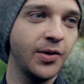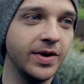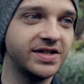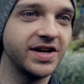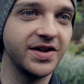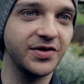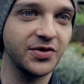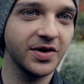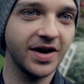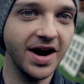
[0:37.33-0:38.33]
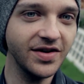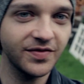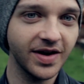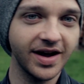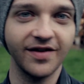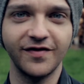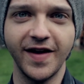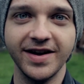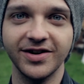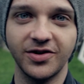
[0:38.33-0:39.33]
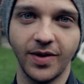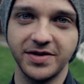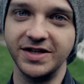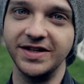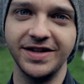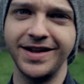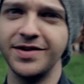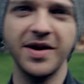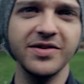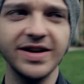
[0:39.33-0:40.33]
Which is kind of a vaguer question than you might